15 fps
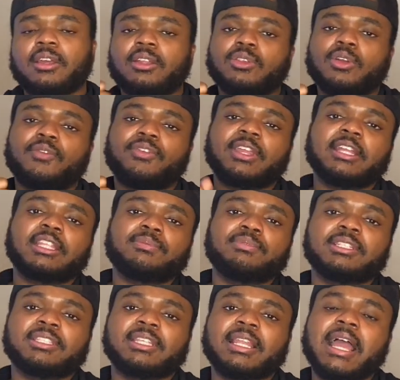don't forget to press
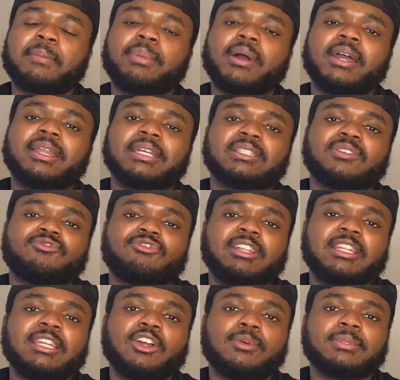the like button as it really
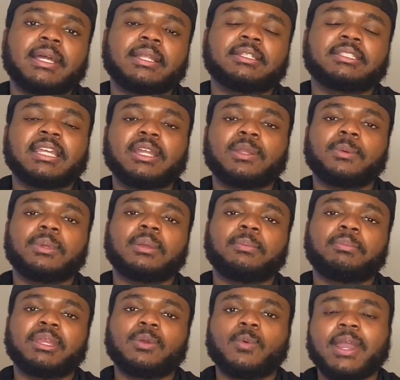helps out the channel in a
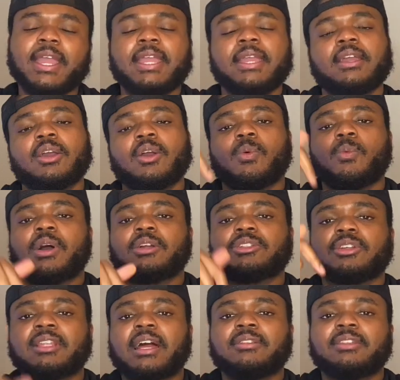big way. Whilst you're
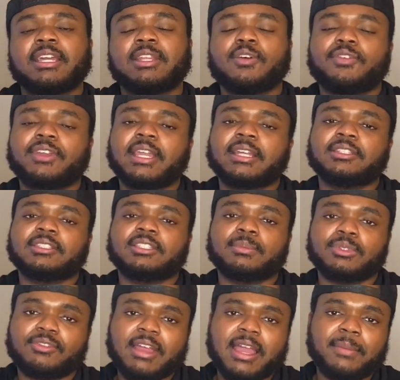down there, don't forget to
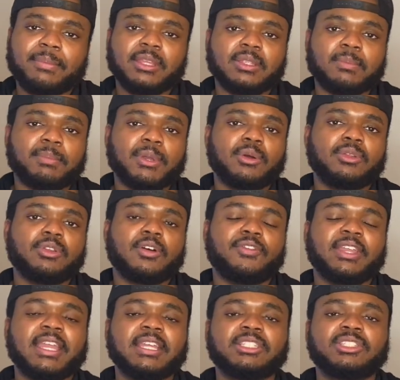subscribe, hit the bell
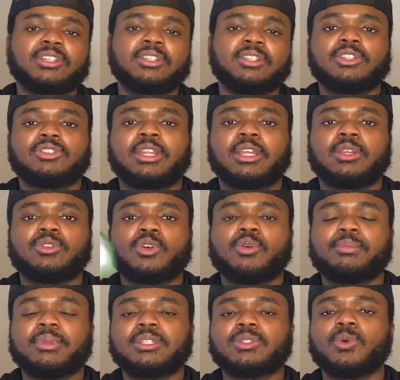notification so that you don't
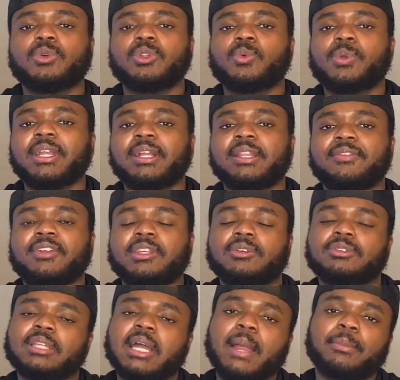miss all the weekly videos
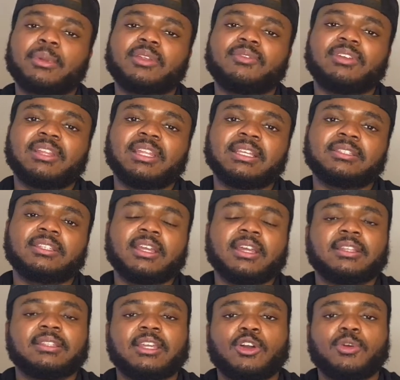that I'm going to release
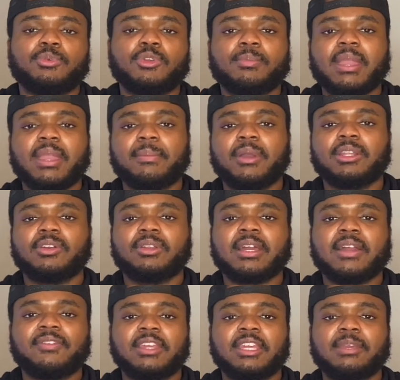to help you make money on
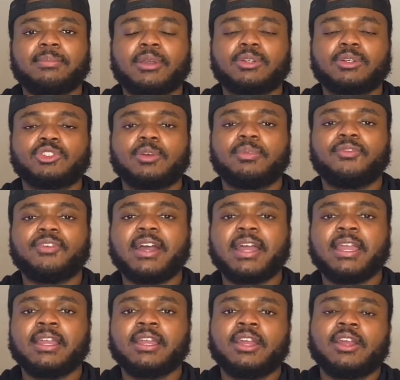either eBay or
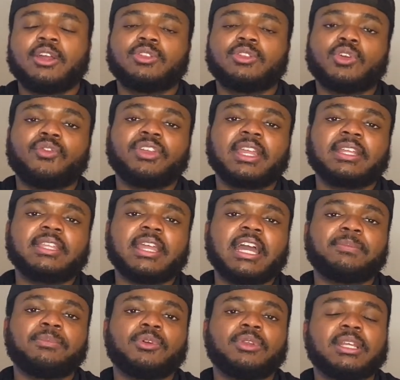Shopify. Don't forget to add
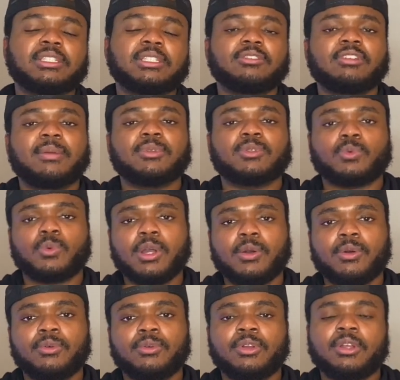me on Instagram as well.